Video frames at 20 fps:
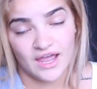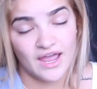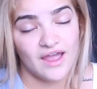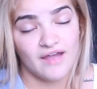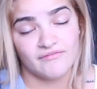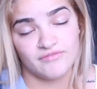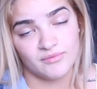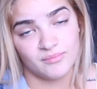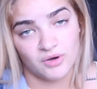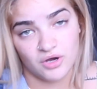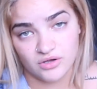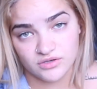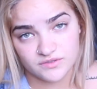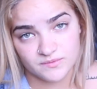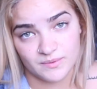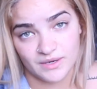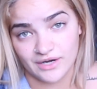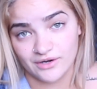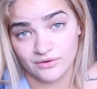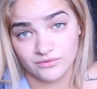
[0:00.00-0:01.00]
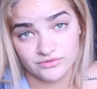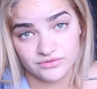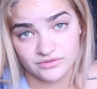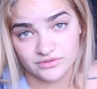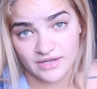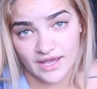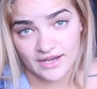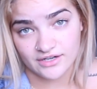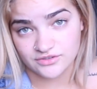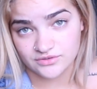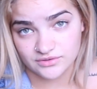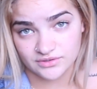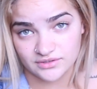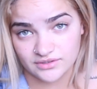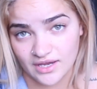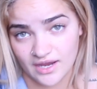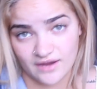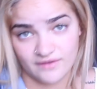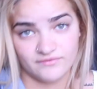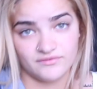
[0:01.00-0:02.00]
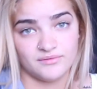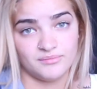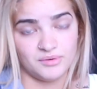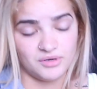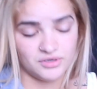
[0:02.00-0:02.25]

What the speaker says: I have the balls, but I don't actually have the